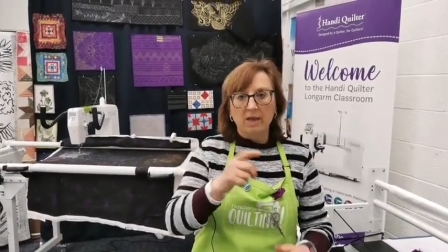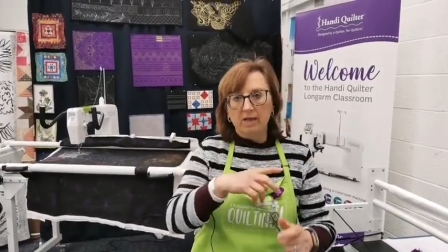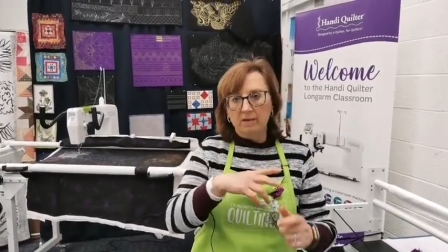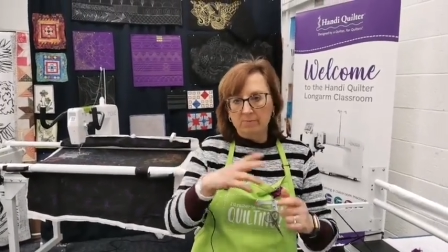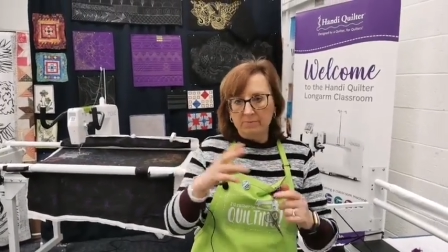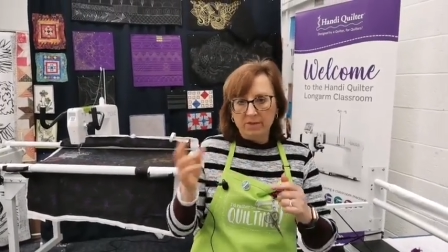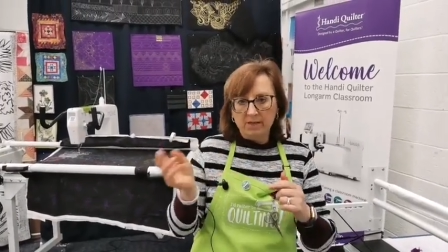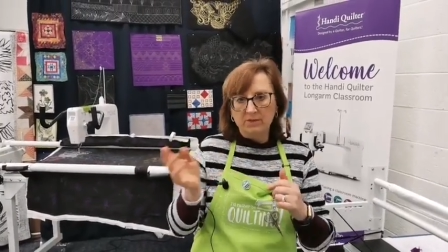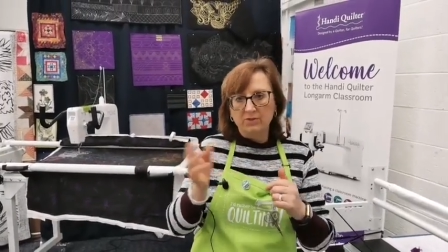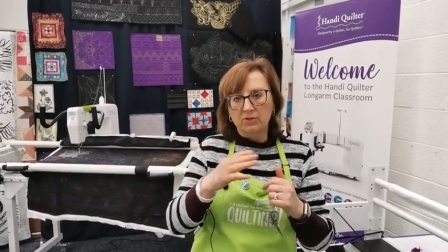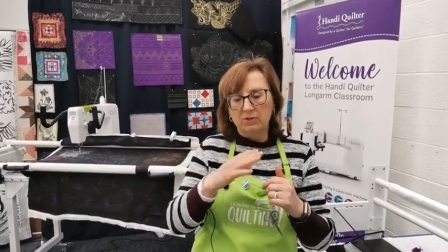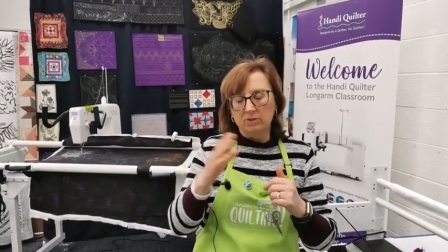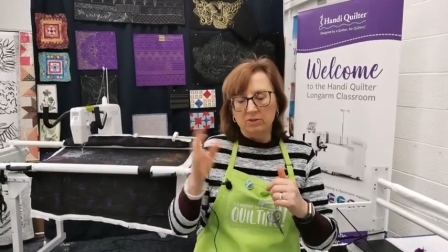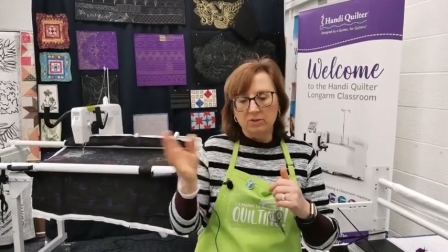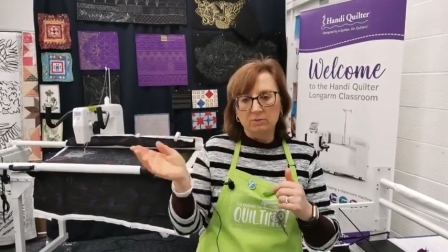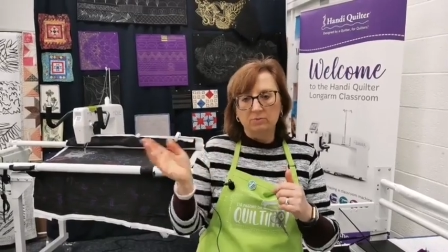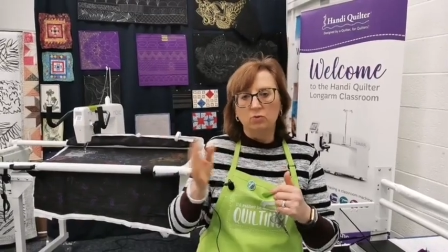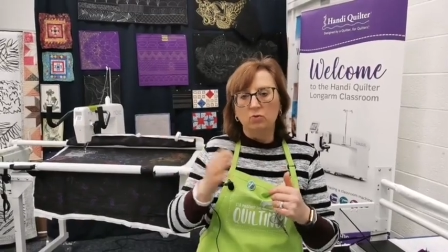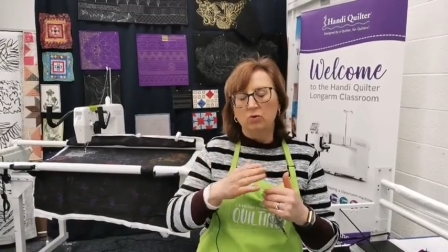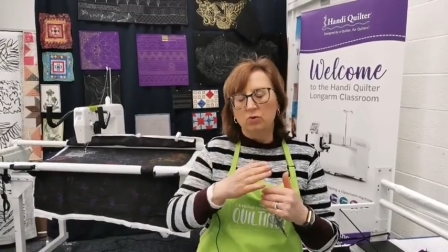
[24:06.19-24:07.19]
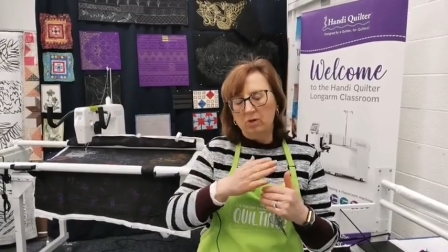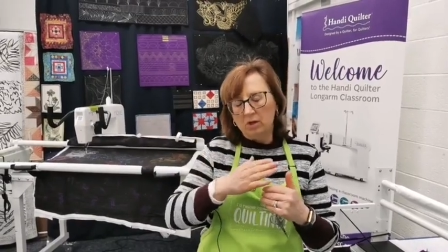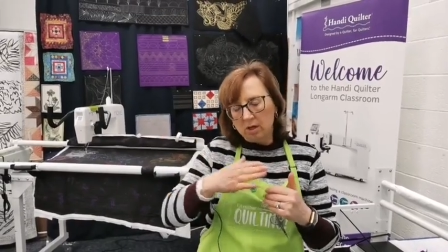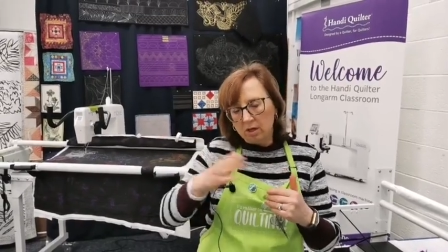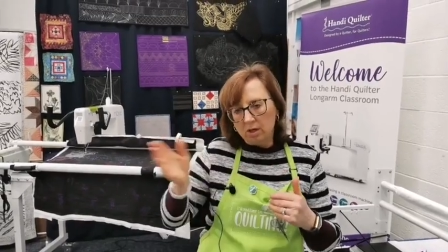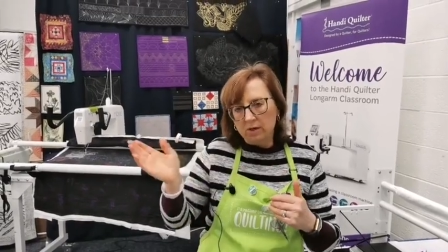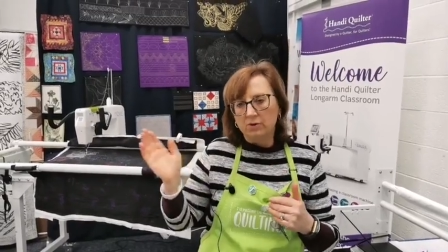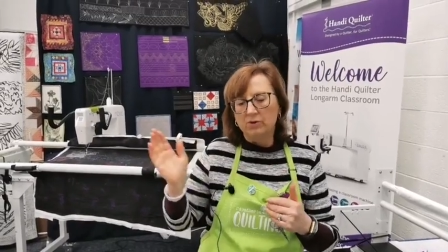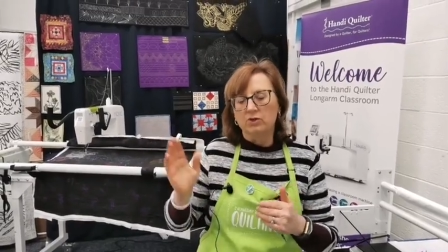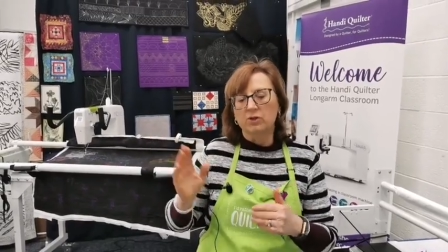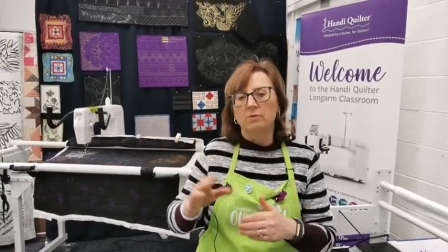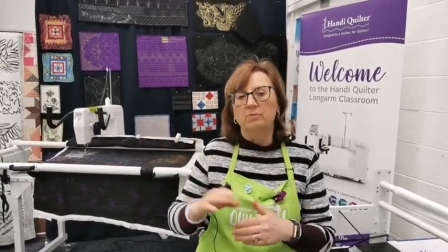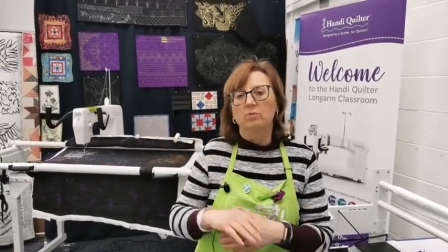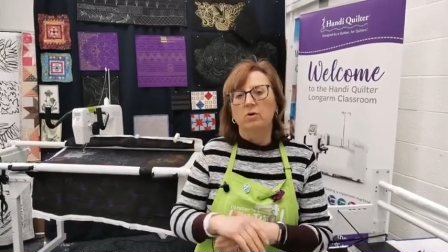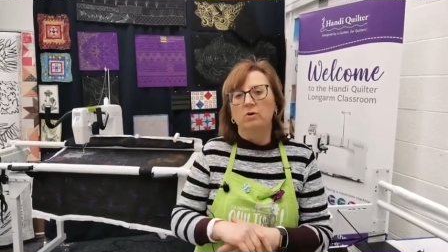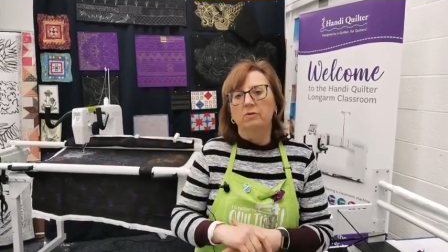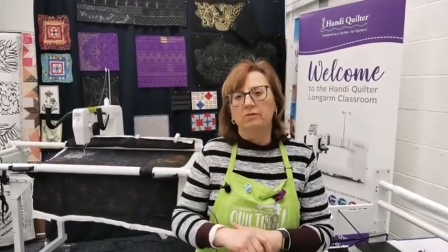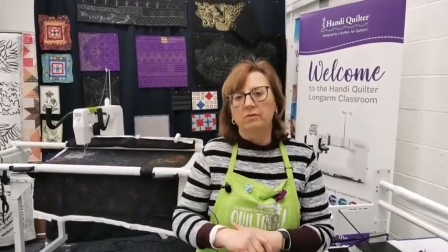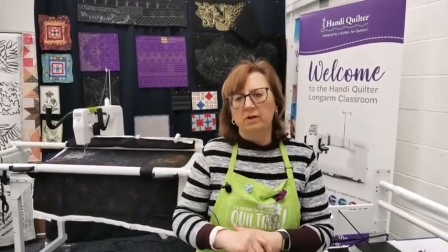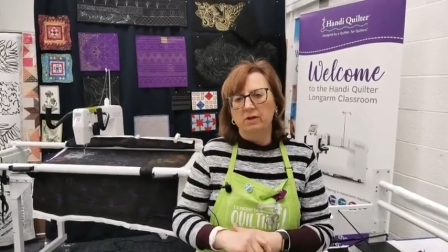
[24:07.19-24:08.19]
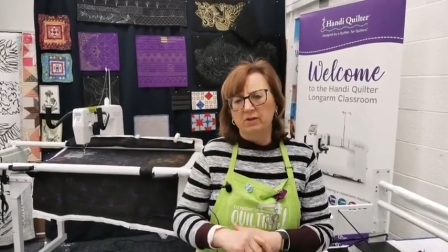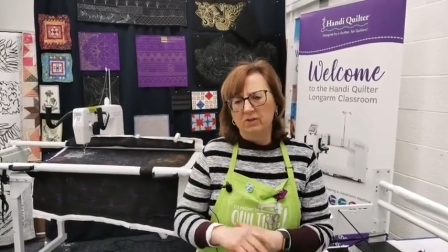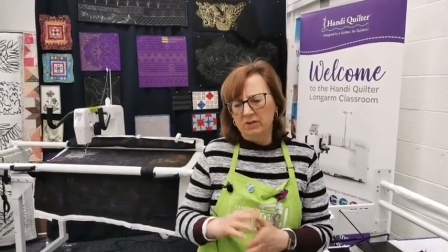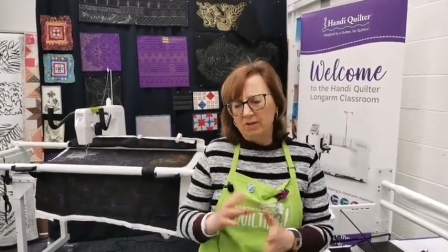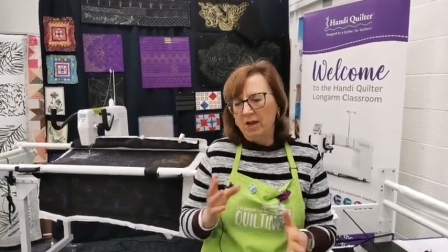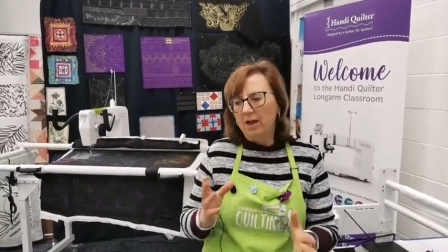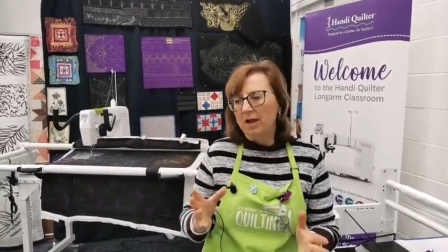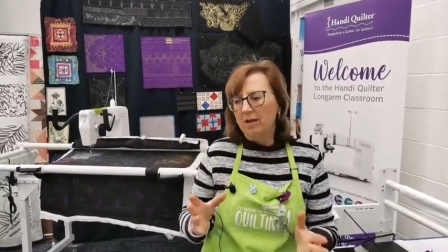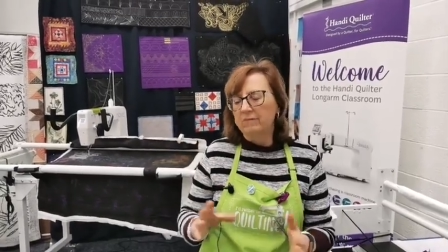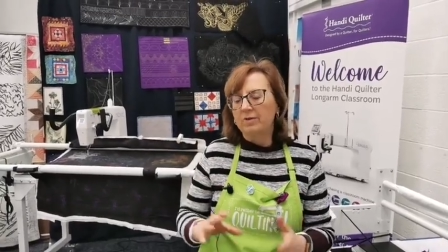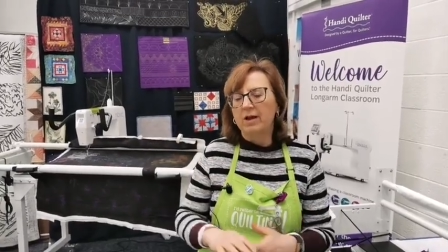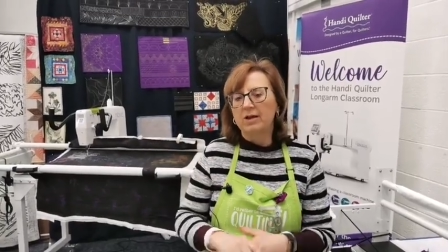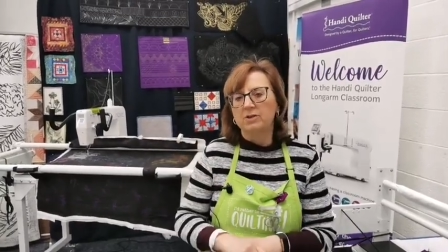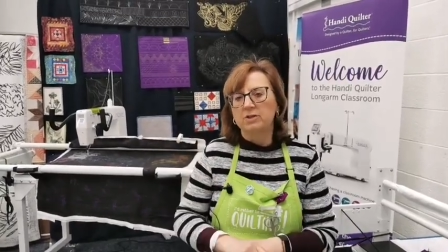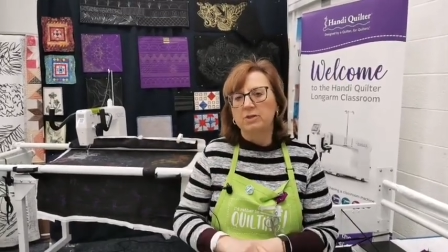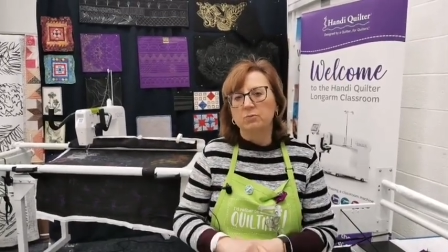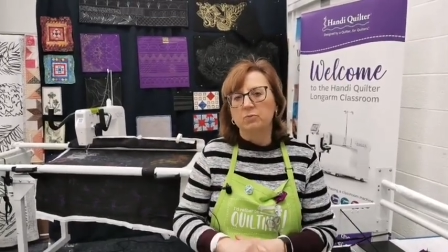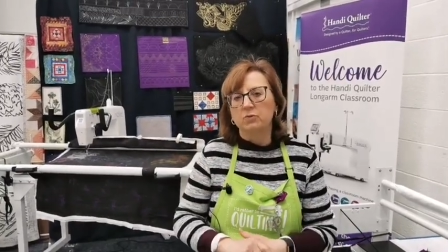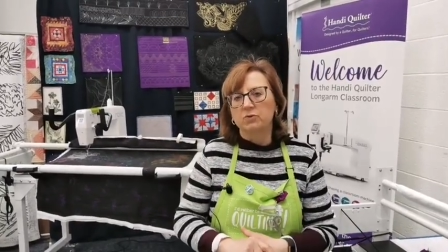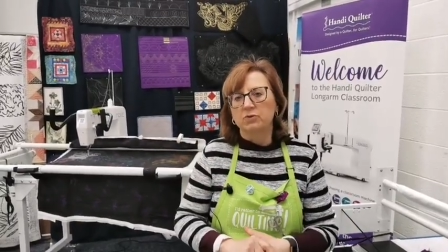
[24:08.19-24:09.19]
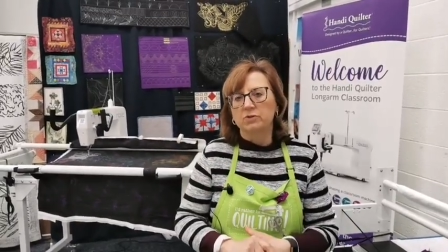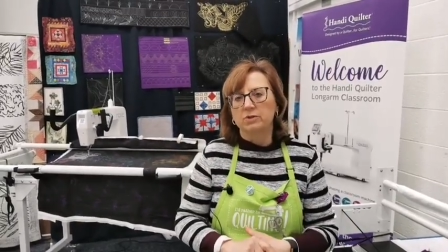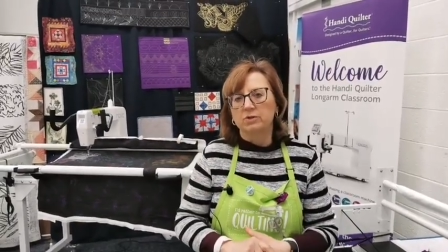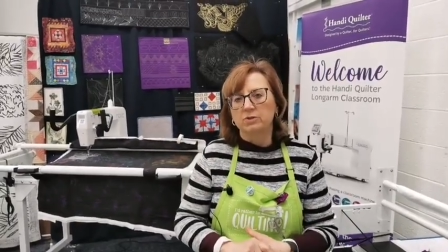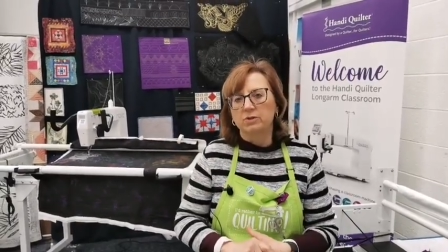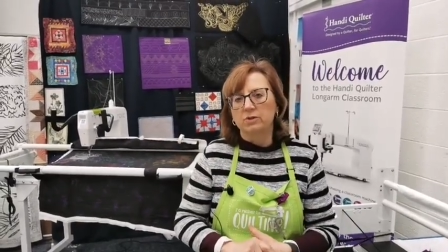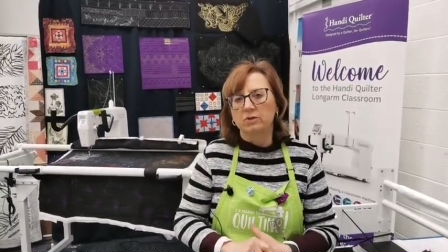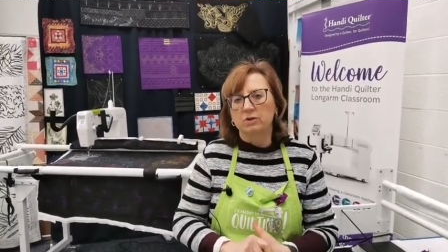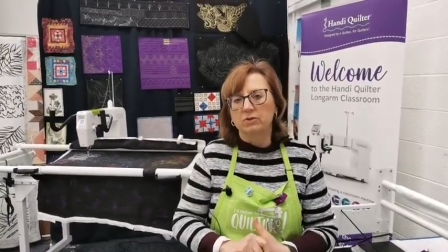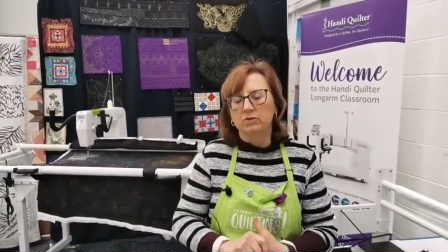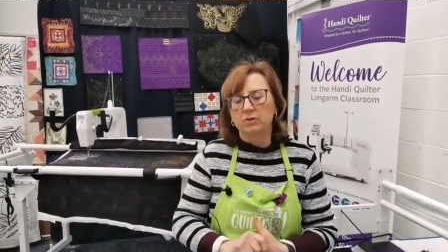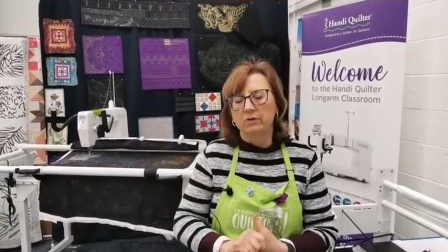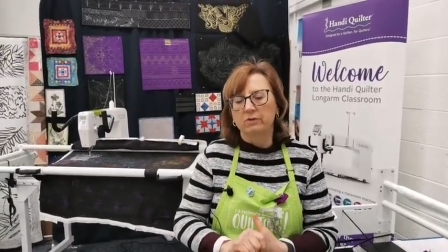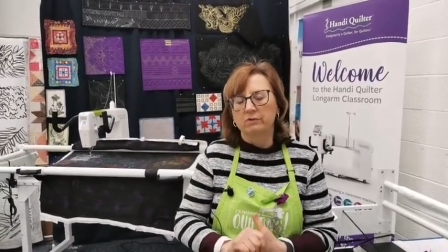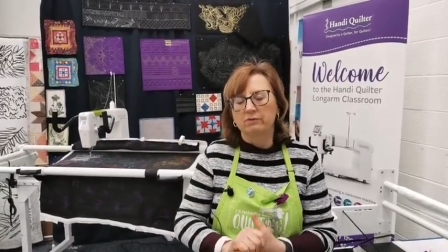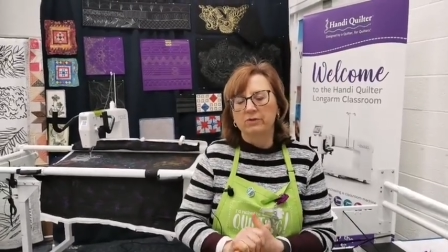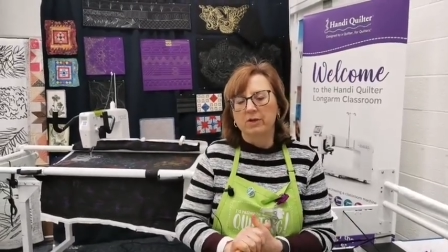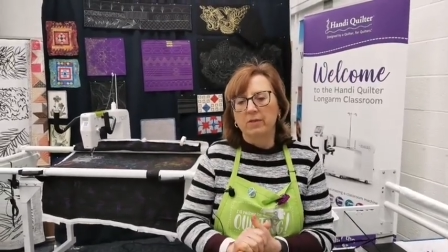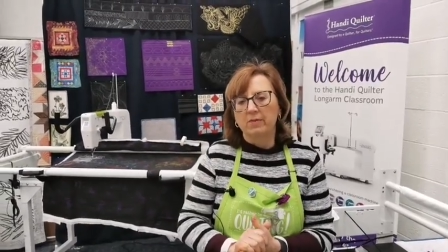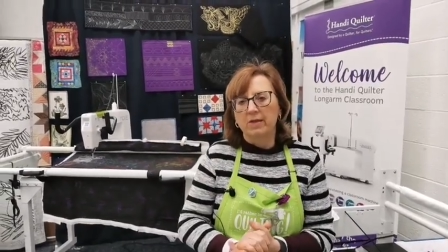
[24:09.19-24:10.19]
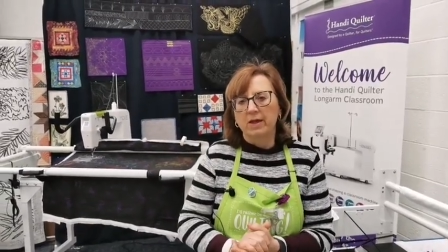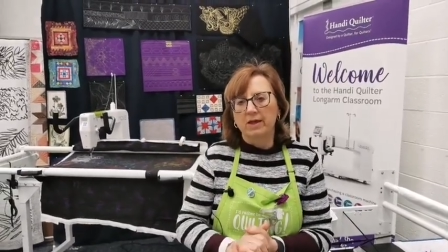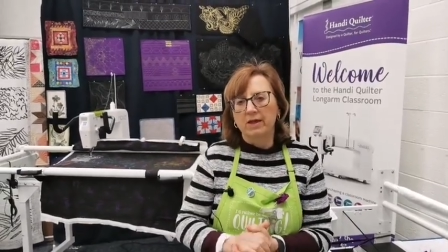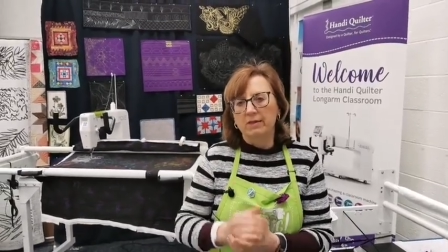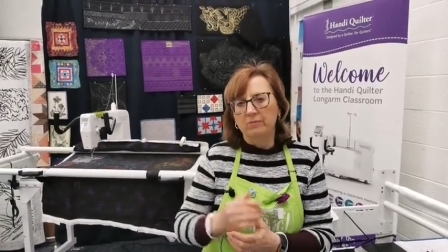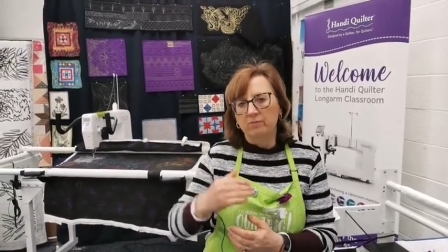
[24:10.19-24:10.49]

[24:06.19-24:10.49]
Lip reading: It means that the spool can't jump off it, because I have had spools that have done that.